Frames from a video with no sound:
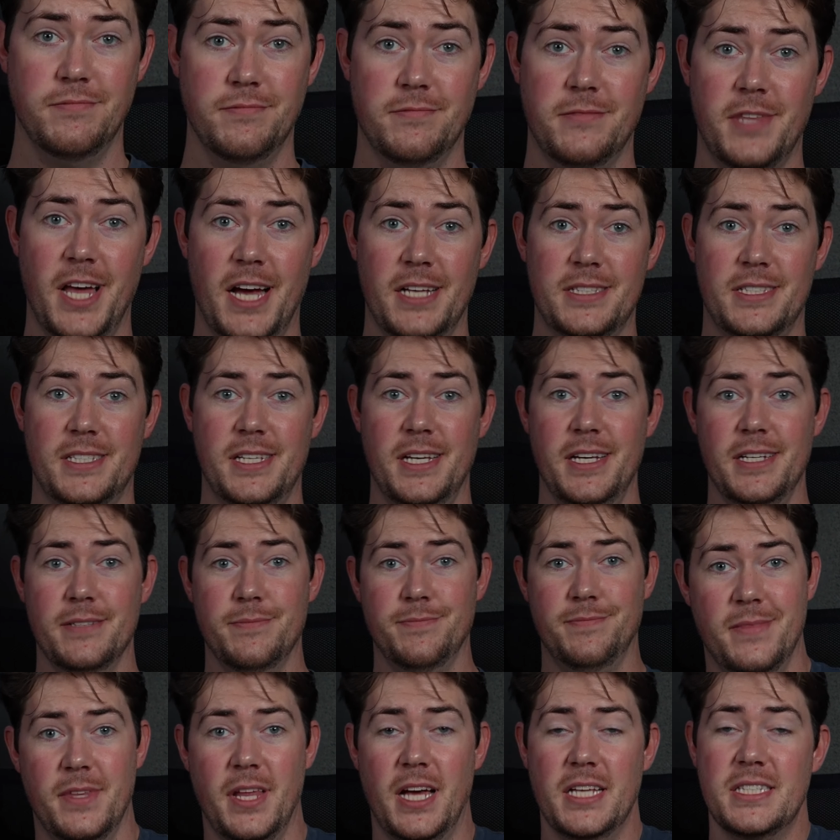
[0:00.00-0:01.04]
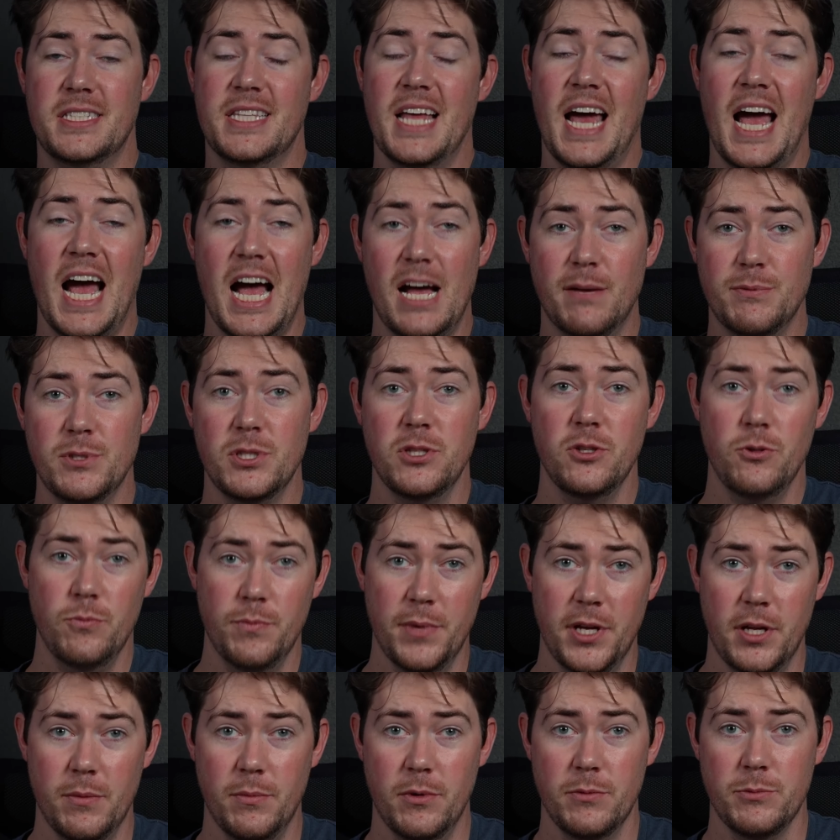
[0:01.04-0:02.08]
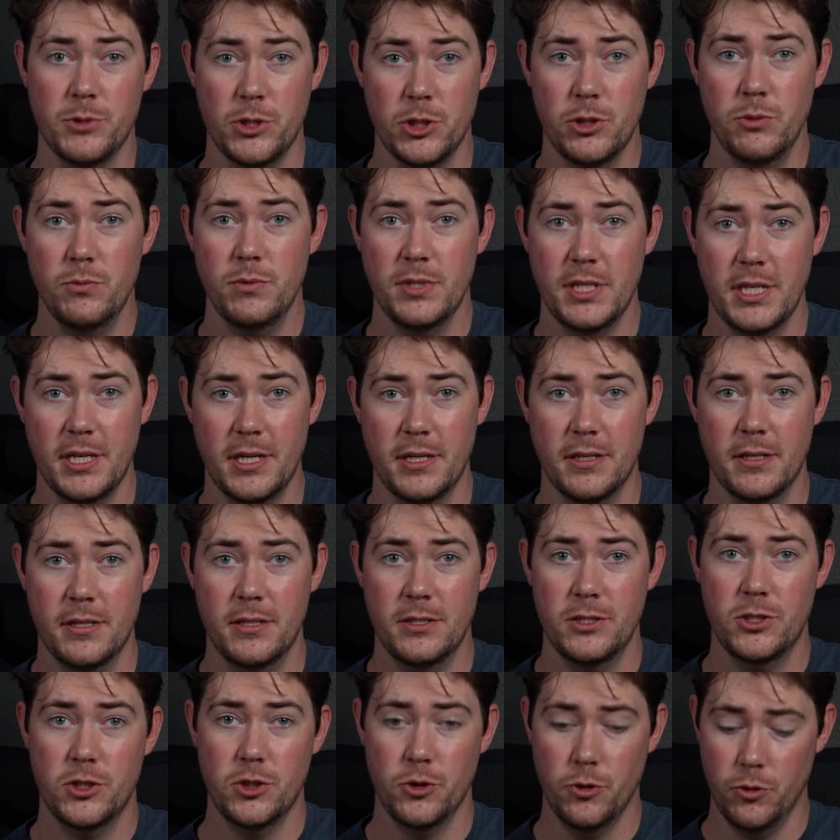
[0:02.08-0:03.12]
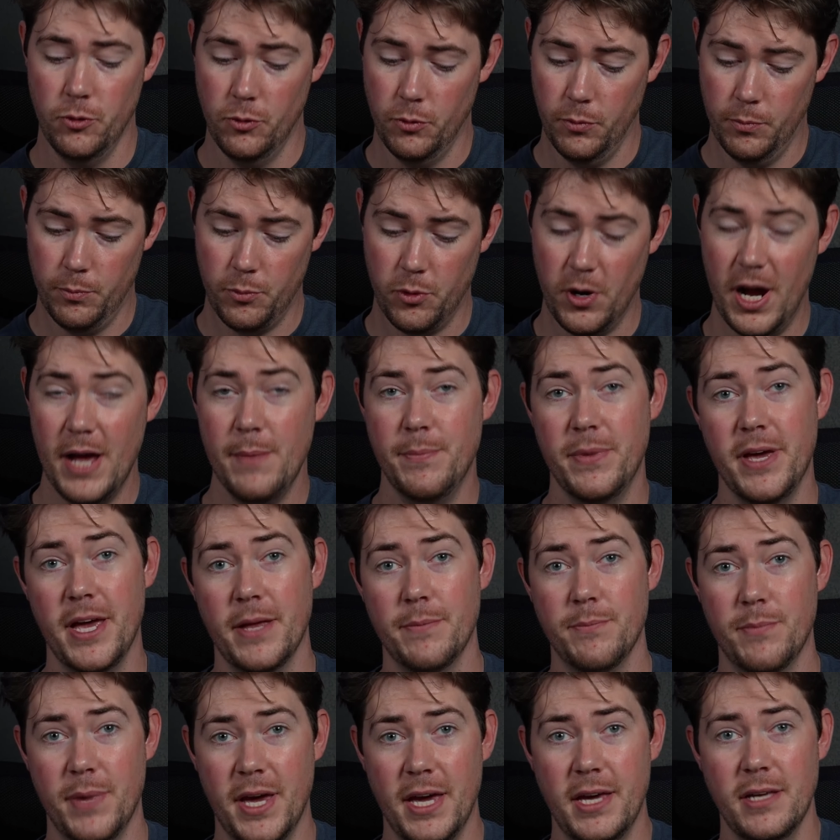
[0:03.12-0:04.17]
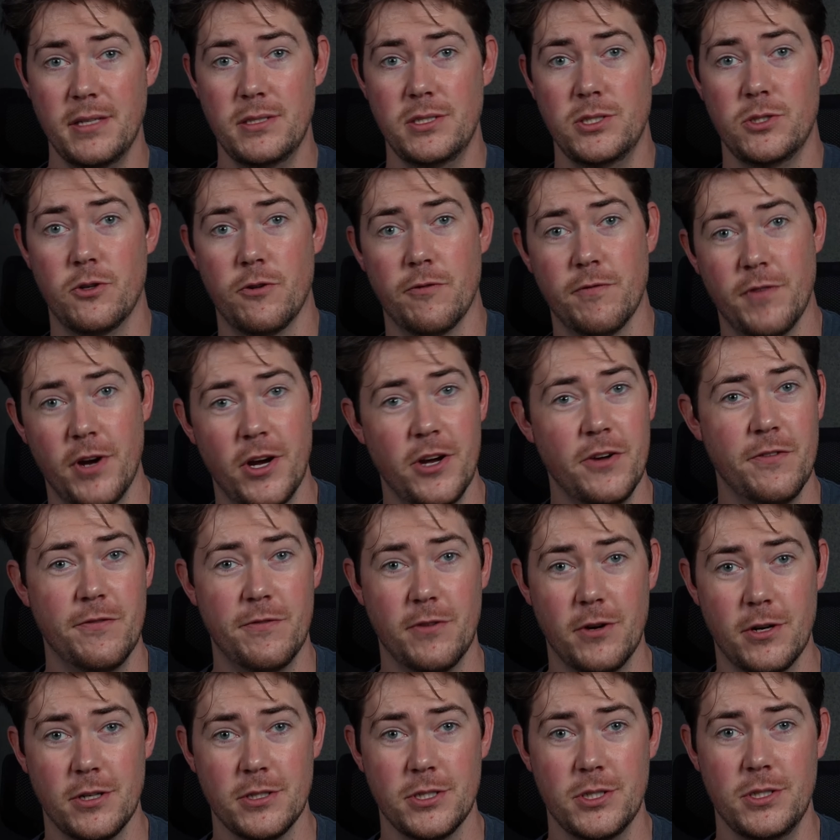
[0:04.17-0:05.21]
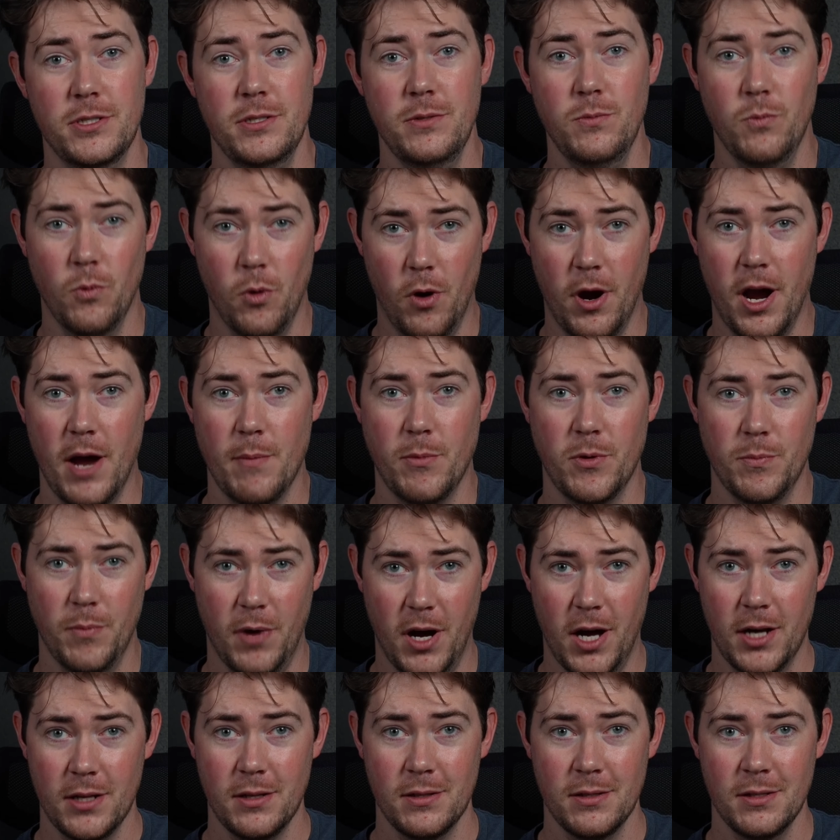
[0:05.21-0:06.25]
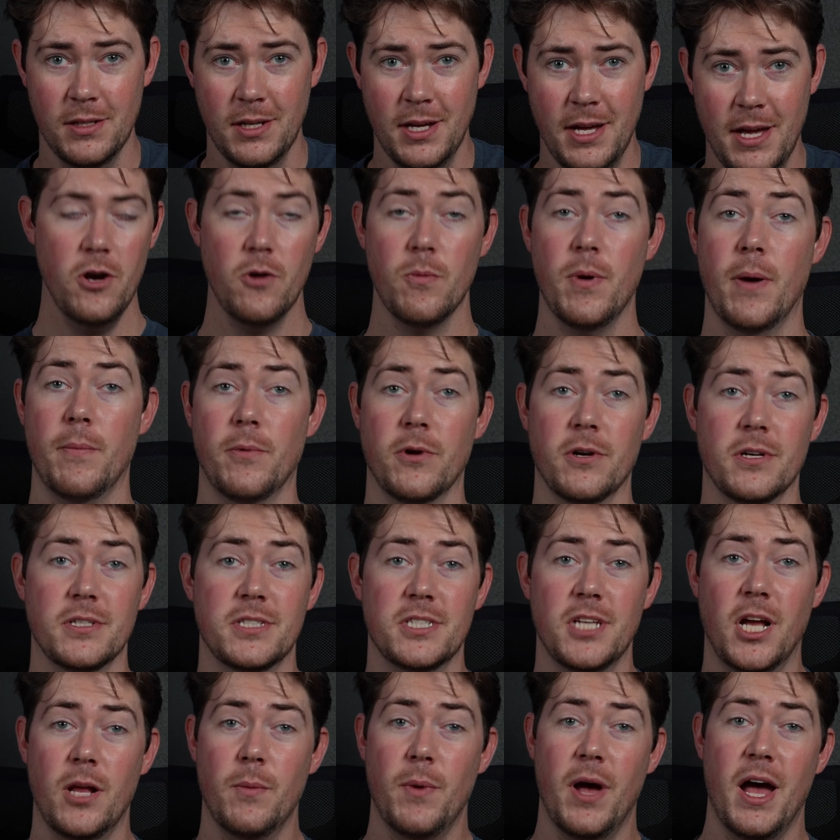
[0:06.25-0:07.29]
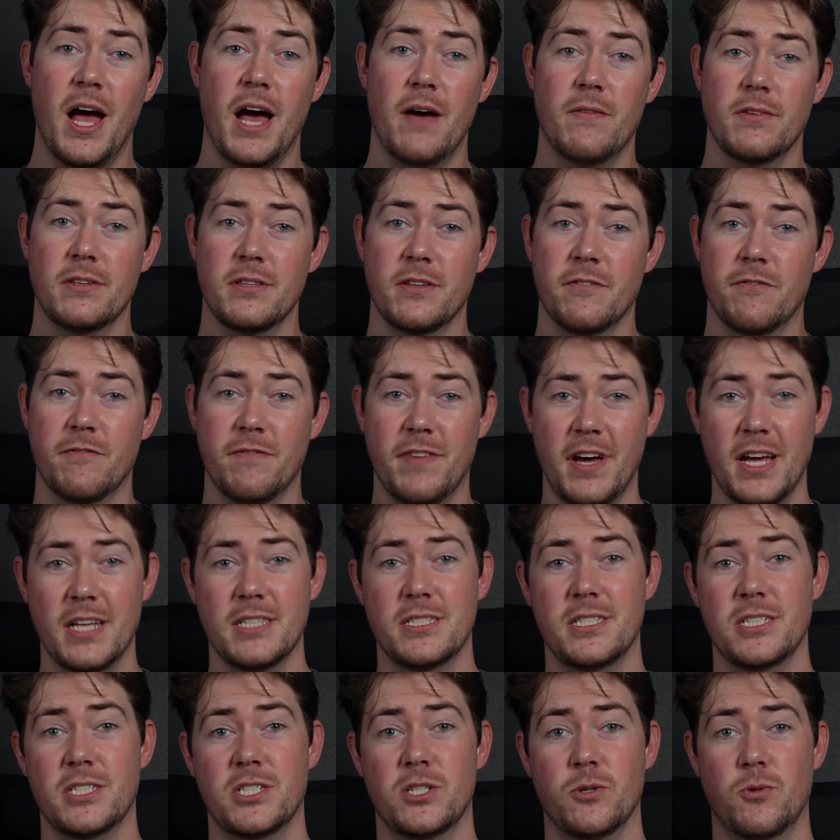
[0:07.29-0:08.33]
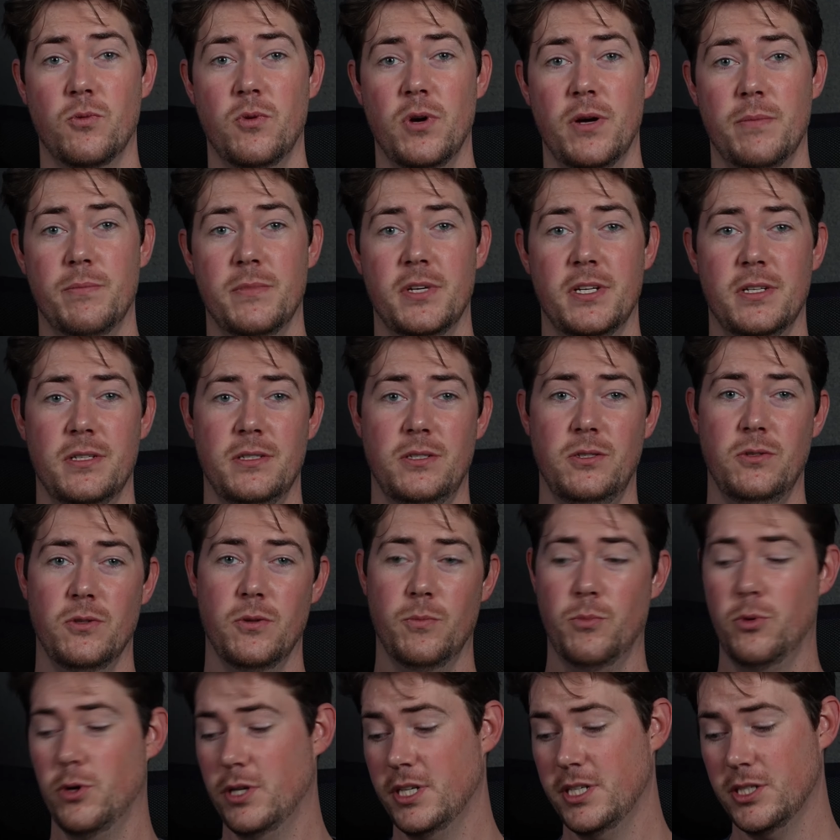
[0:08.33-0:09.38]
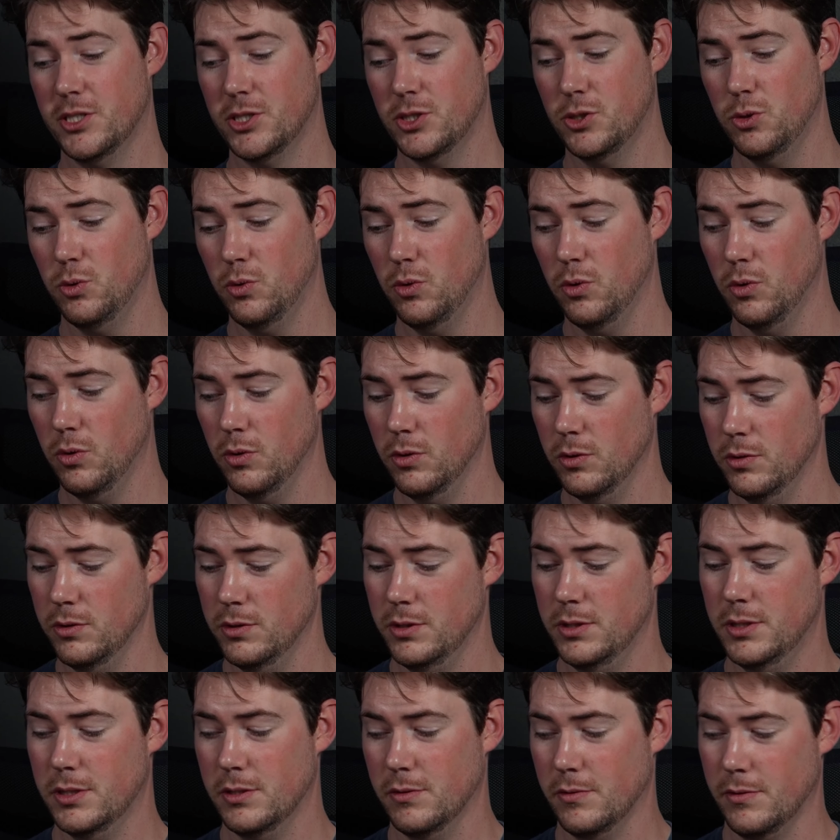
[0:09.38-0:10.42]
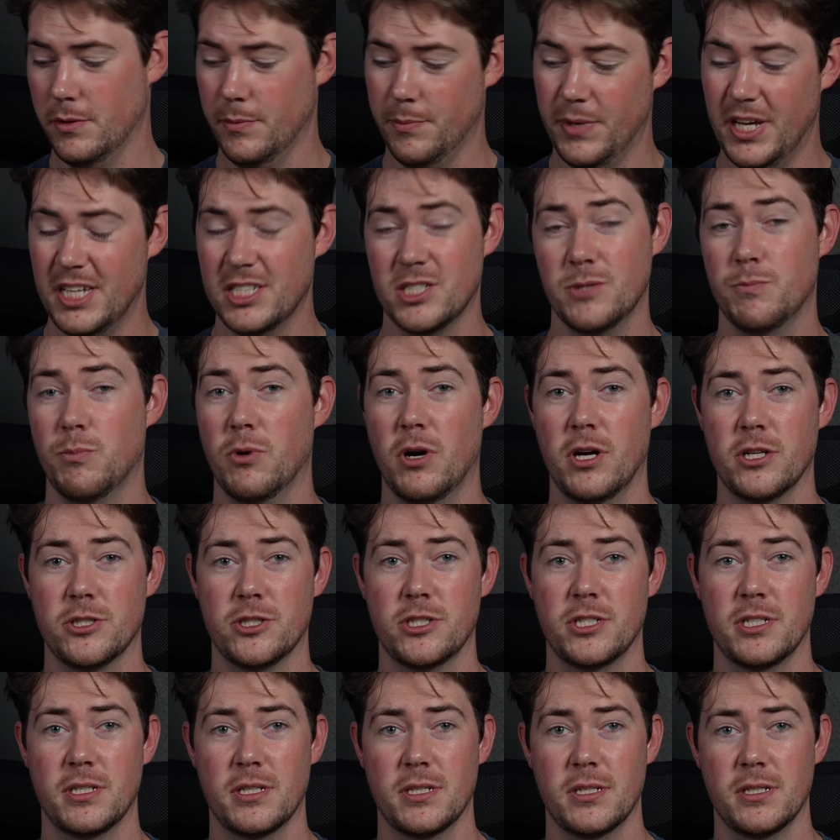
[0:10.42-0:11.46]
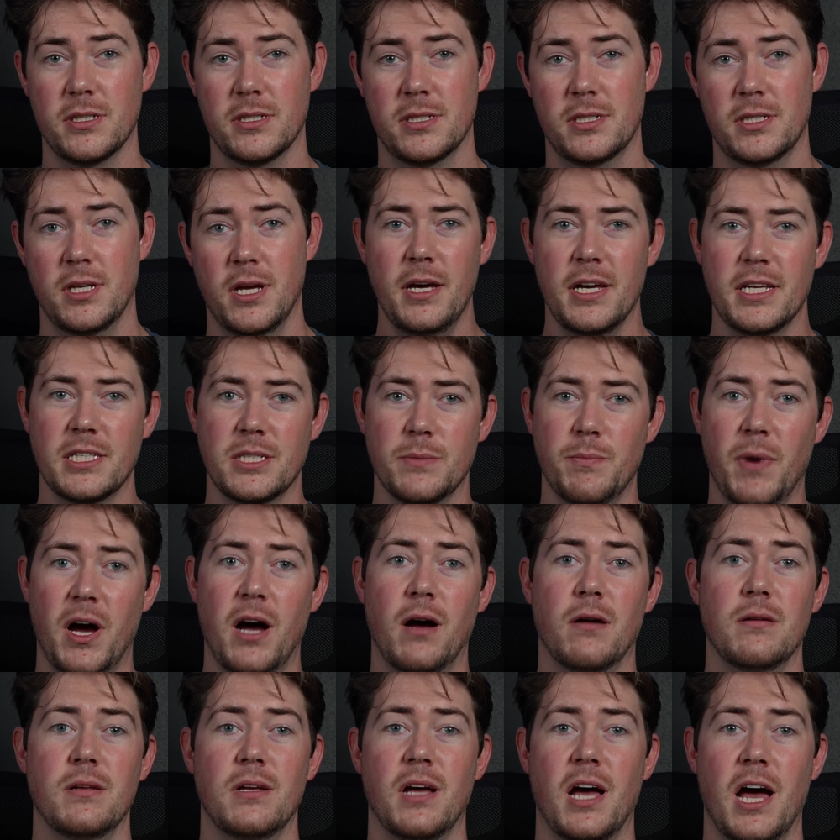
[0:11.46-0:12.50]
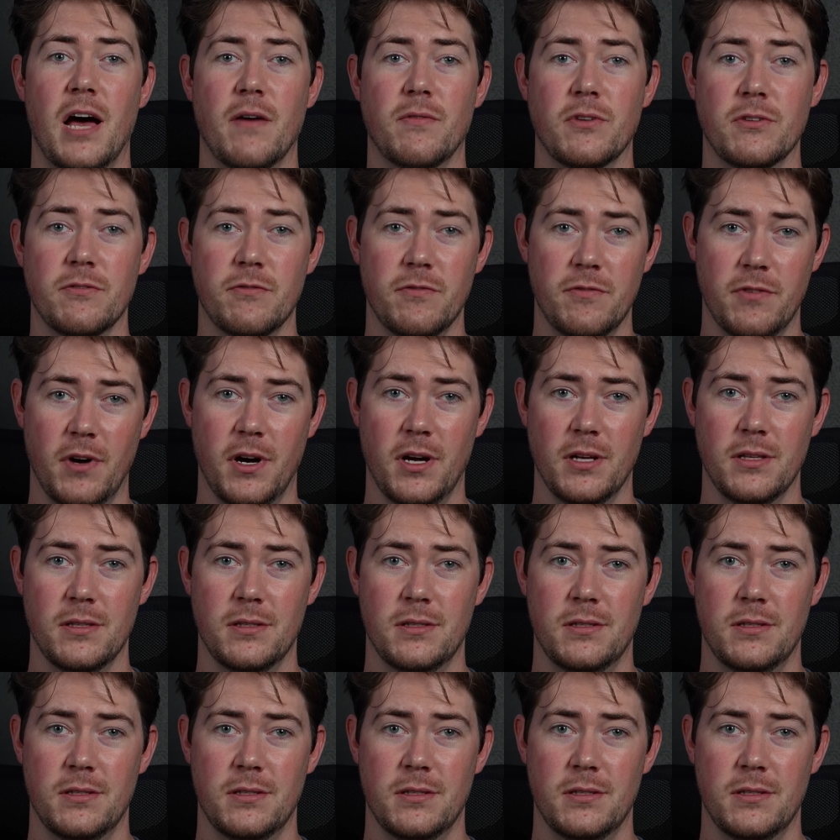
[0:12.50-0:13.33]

That's it. That's the absolute minimum you need to prep and paint your very first Warhammer model. Remember, it's not about having the fanciest equipment or the prettiest tools or the best brushes. It's about having fun.